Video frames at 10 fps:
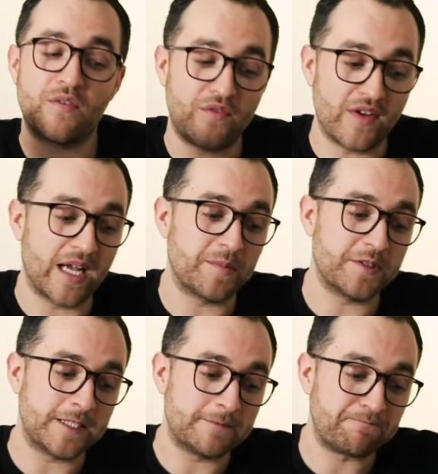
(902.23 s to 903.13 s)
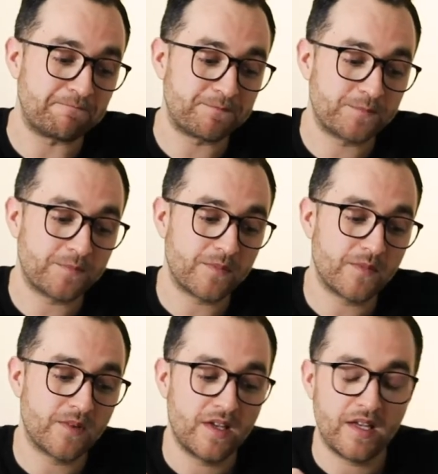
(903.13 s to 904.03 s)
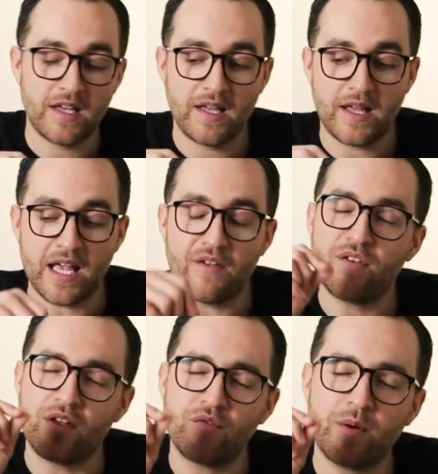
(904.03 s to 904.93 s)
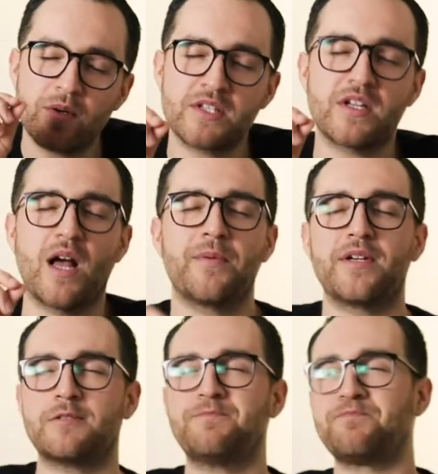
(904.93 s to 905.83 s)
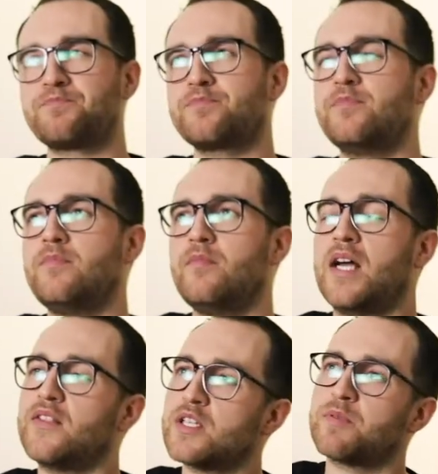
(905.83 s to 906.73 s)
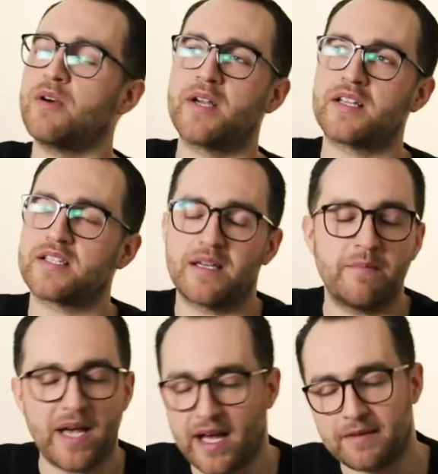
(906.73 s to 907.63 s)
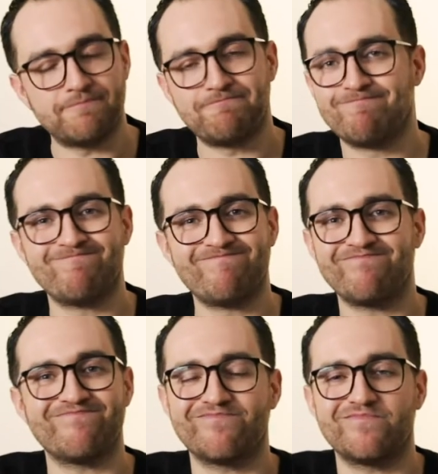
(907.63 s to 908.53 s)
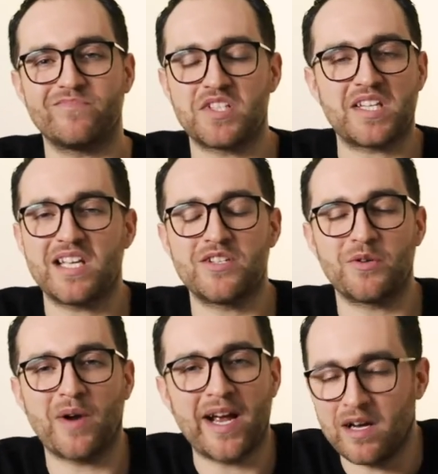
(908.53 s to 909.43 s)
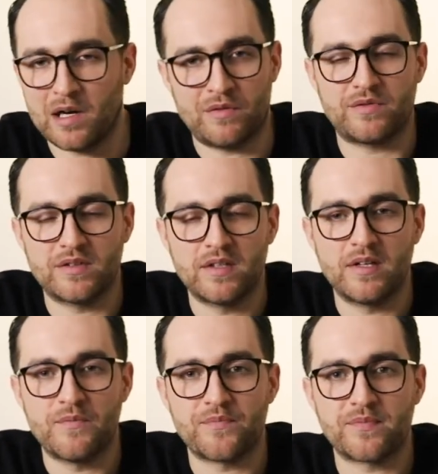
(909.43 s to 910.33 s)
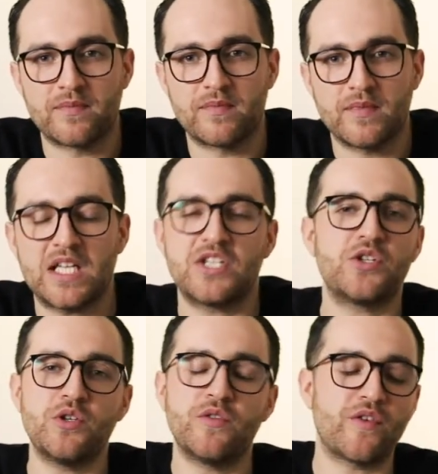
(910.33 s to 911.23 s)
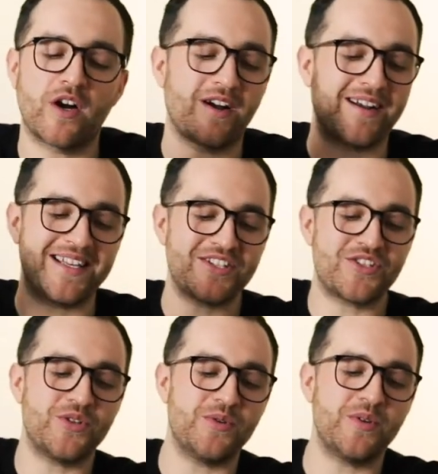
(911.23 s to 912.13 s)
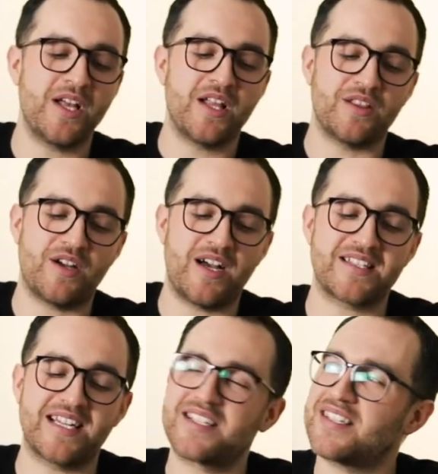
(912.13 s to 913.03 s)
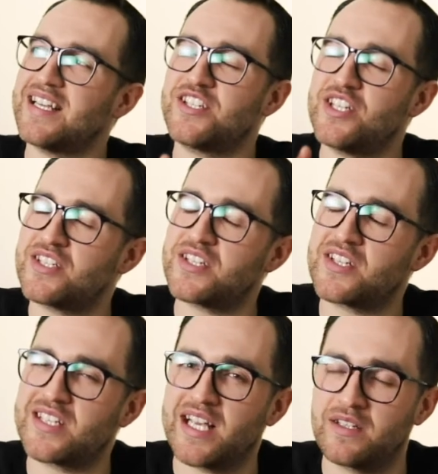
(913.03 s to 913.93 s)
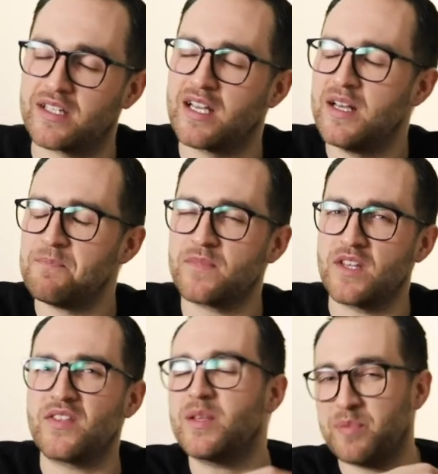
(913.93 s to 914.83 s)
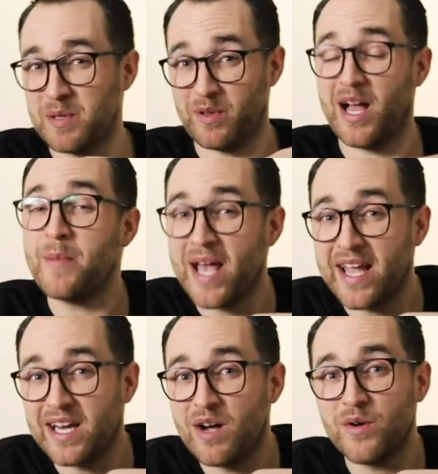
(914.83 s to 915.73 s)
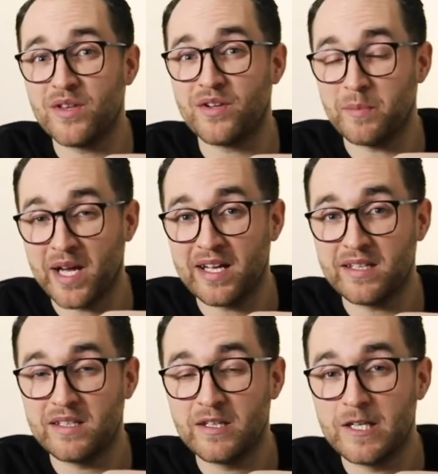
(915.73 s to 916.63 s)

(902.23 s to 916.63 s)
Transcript: family. If, if we were to stop here, at this point we could say, man, this kid's a write-off. He's too far gone. He's too lost. And it's like Jesus is saying, look, you think the people I'm hanging out with are bad?